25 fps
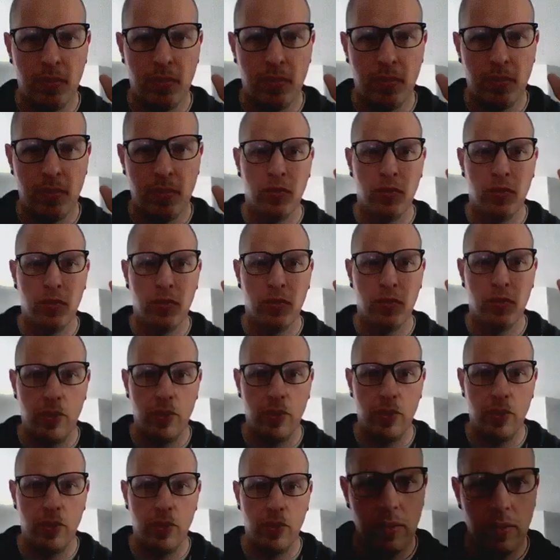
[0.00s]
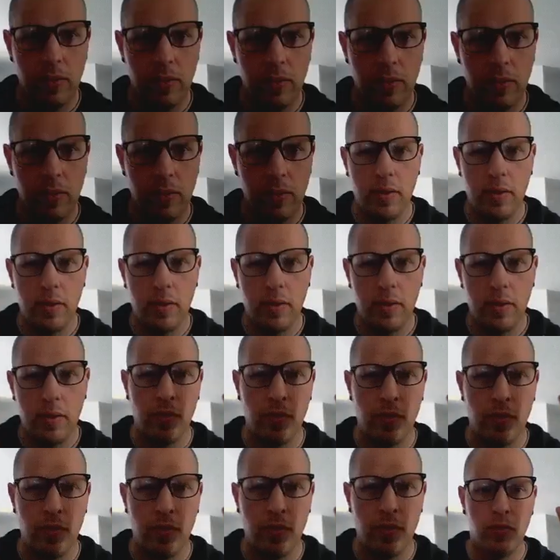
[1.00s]
record a GIF on
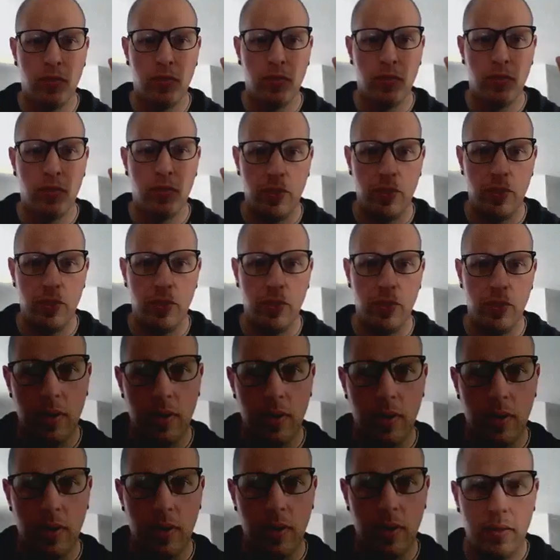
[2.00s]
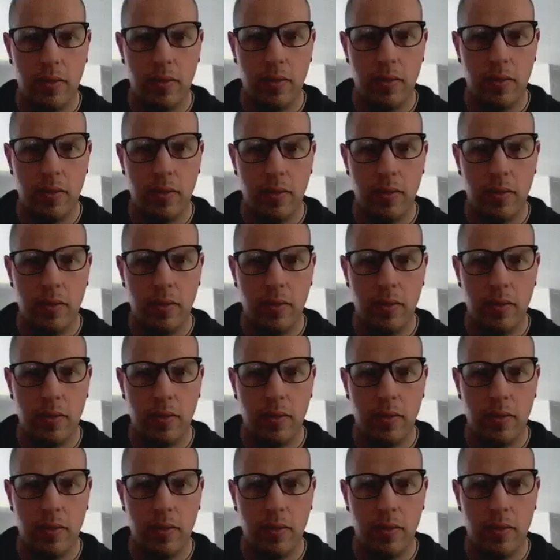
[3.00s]
your Chromebook.